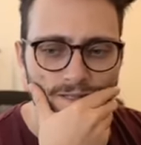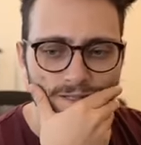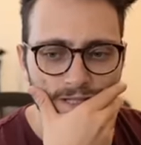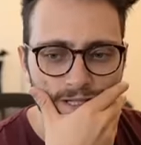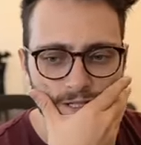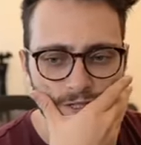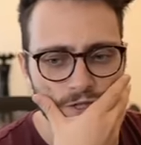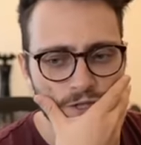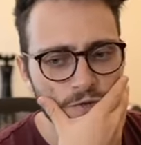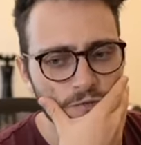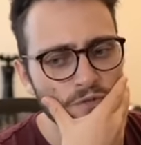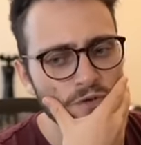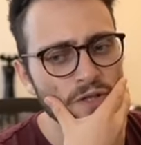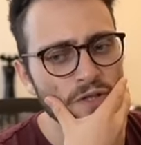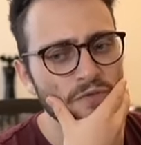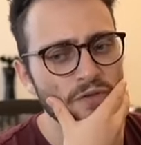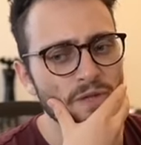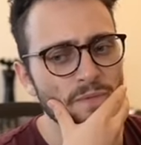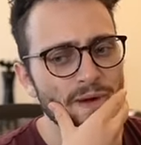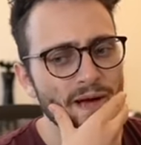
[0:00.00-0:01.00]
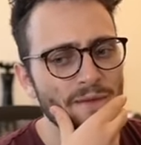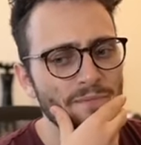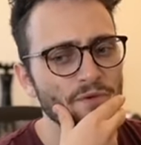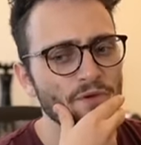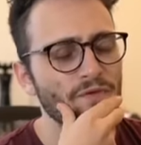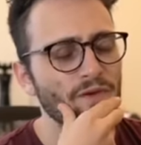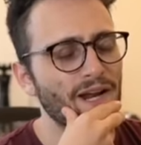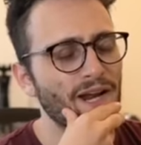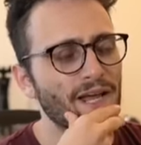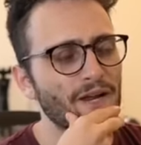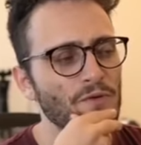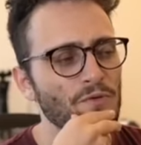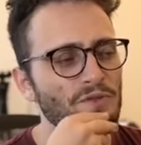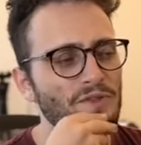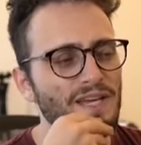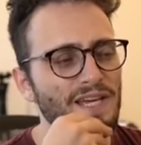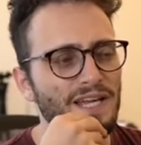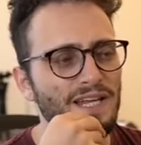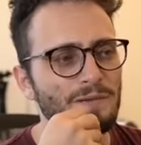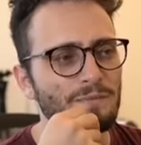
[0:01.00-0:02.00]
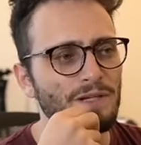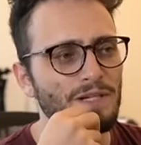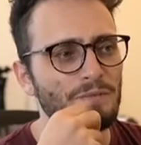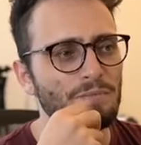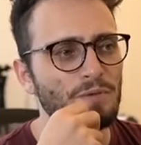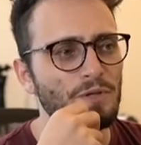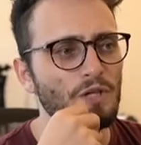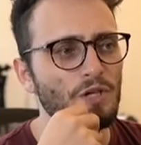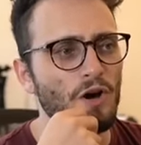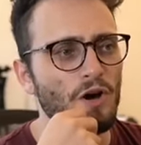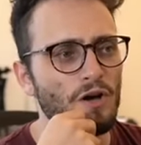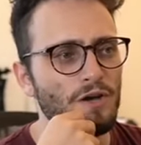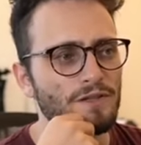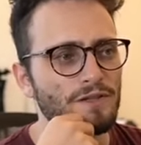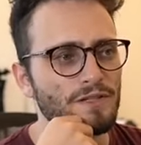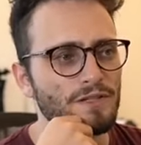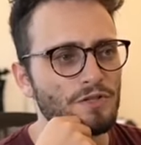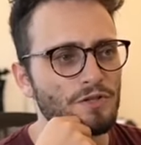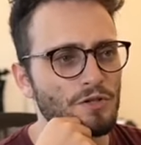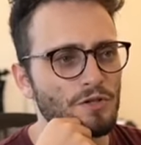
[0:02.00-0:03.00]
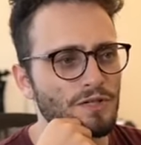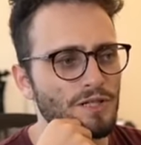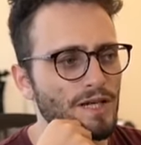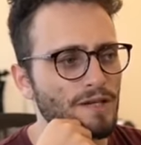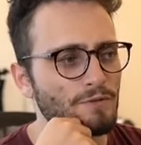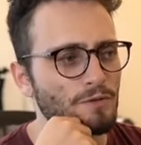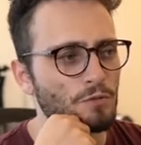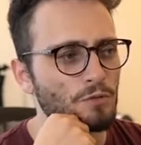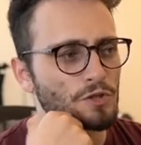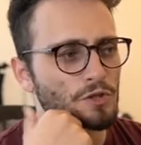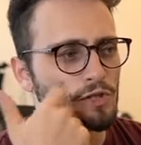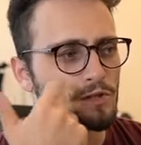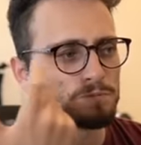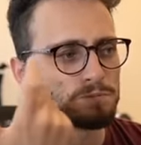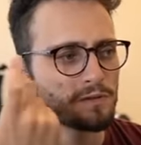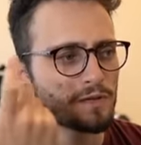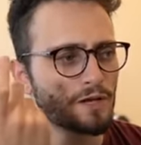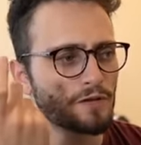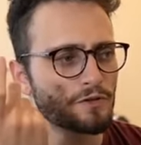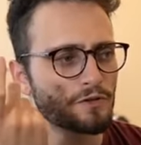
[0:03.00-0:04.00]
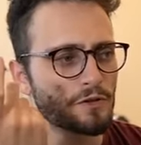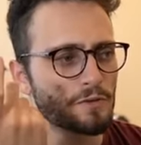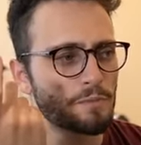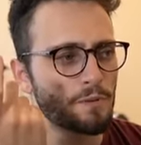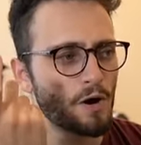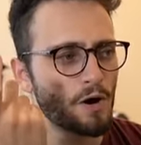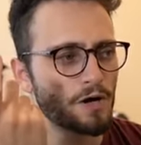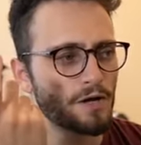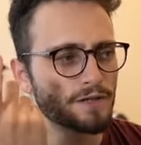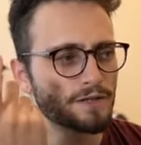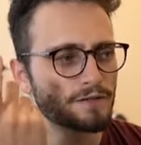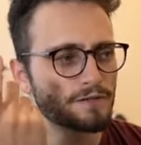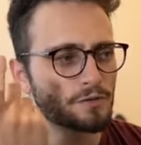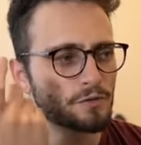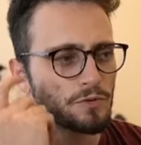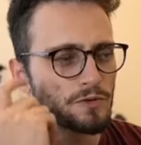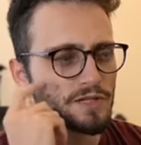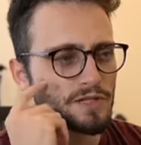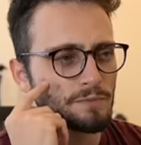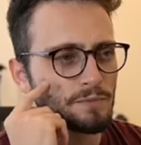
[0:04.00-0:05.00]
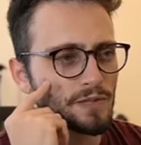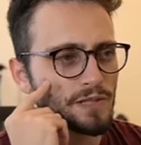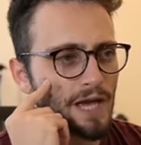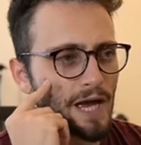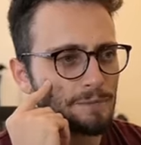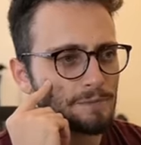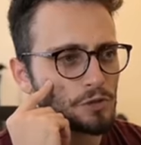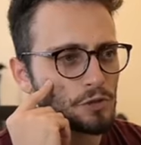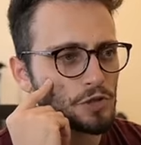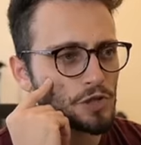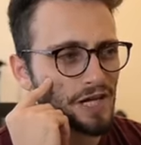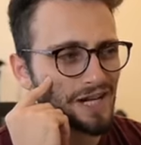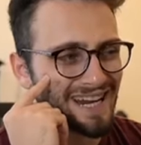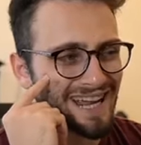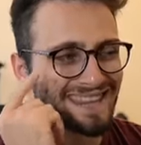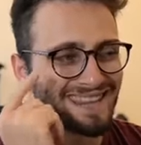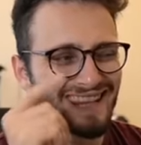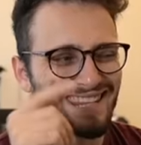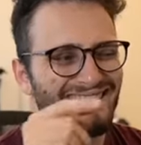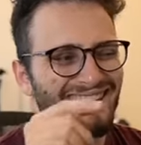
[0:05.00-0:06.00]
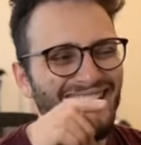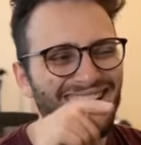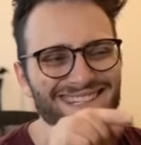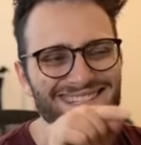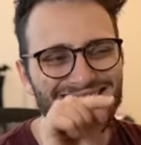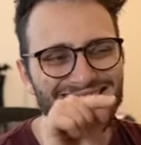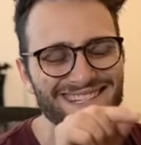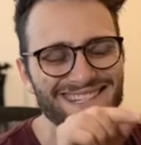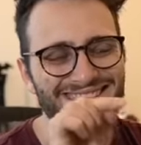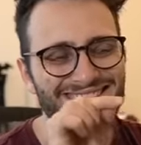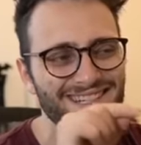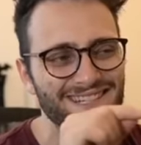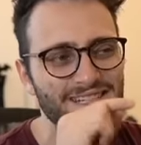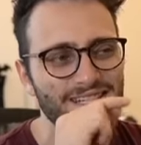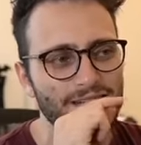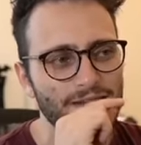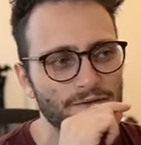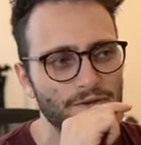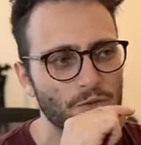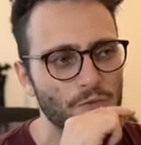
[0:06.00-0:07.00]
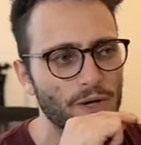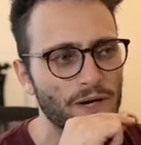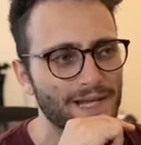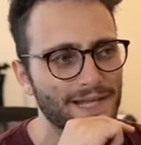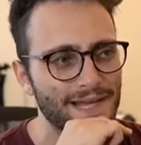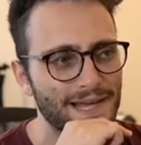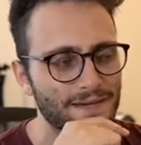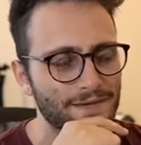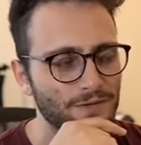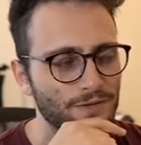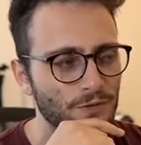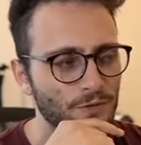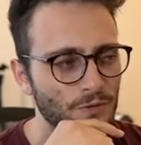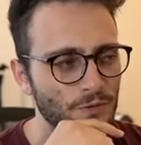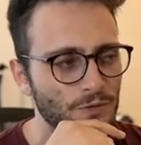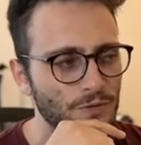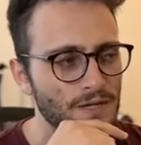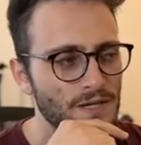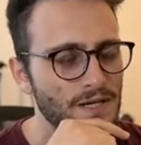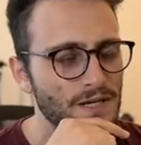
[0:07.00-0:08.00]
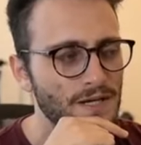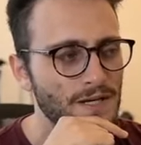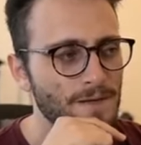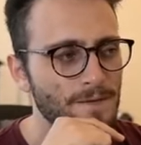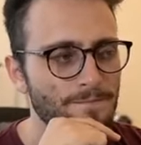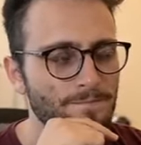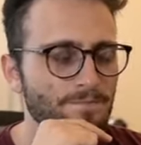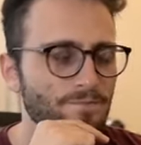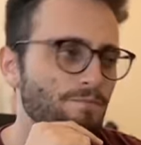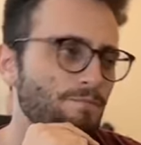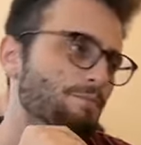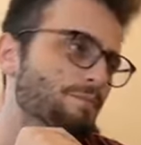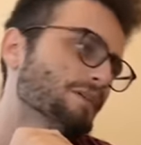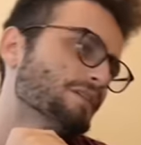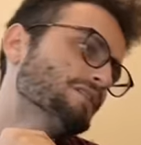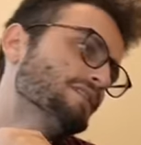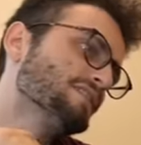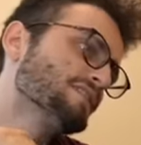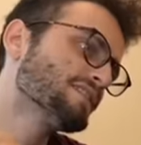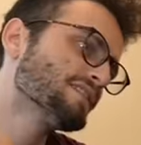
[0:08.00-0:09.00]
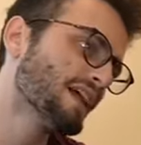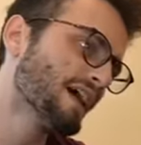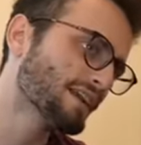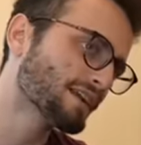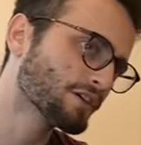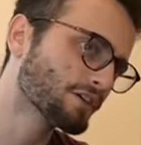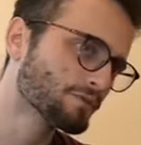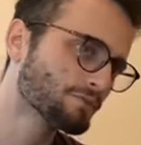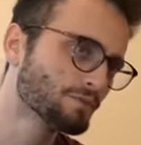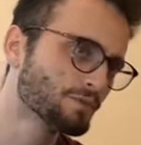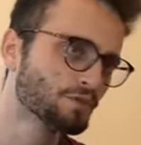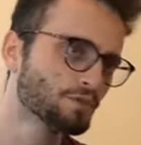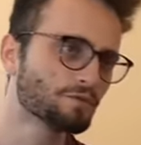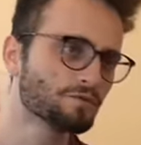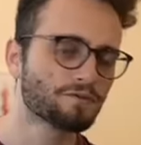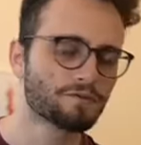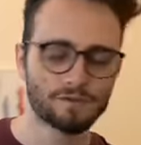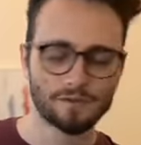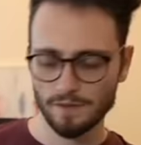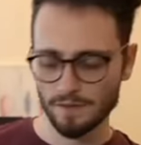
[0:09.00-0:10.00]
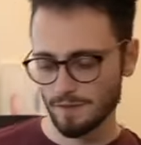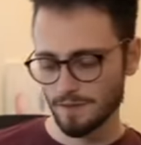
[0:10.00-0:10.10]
It's just a really, really bad move. And I don't think anybody beyond a certain level would just blunder a pawn to a simple capture chain. And knight C six gives away a lot too, because it's not a good move.